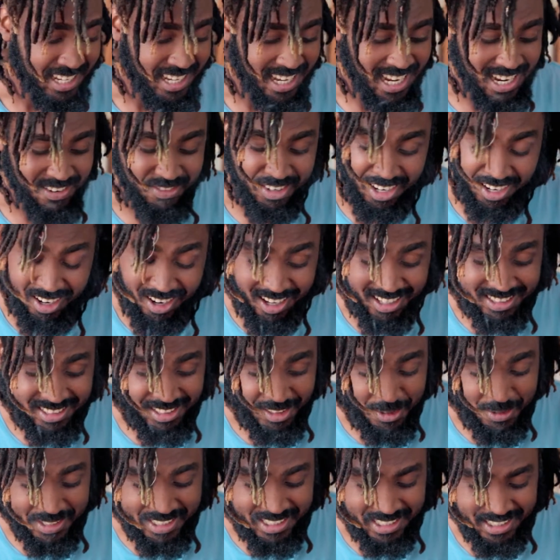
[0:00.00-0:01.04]
I have a lot of
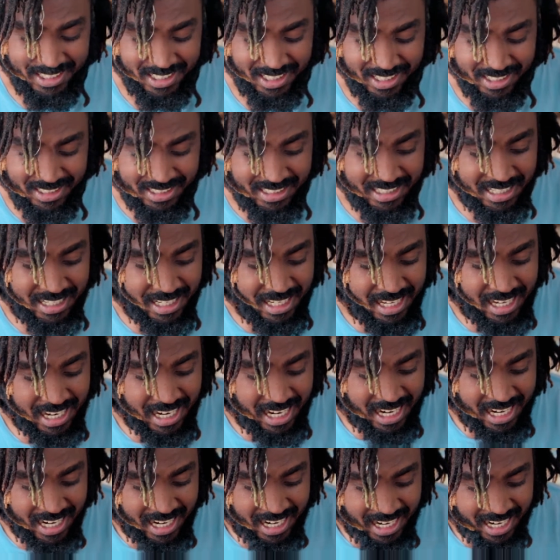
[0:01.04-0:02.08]
questions.
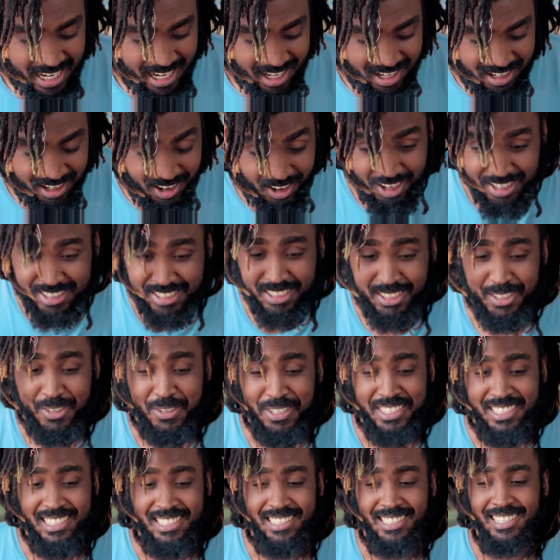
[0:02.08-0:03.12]
So
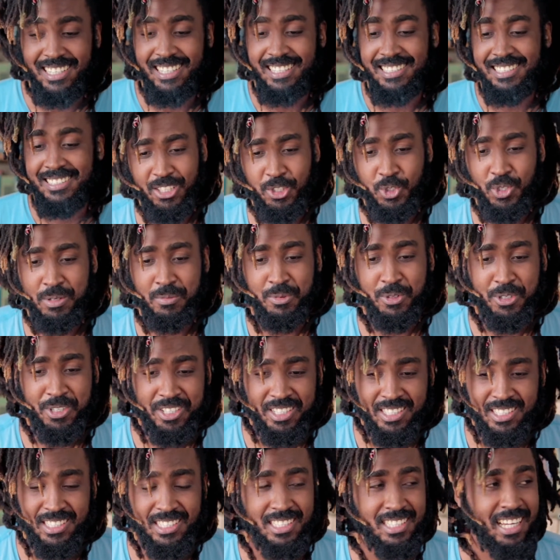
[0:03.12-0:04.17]
I'm
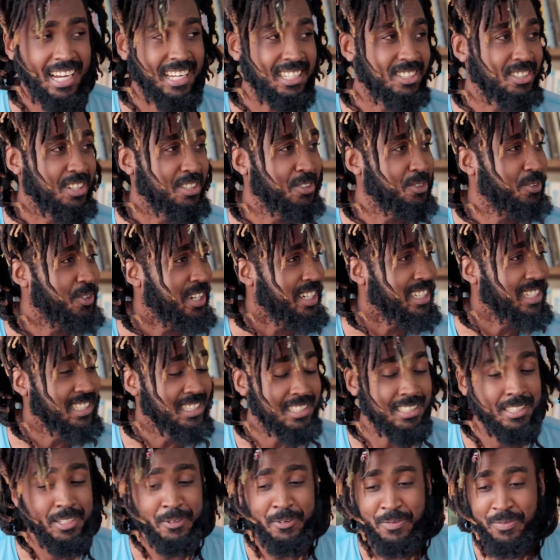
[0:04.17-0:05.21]
going to start on Reddit.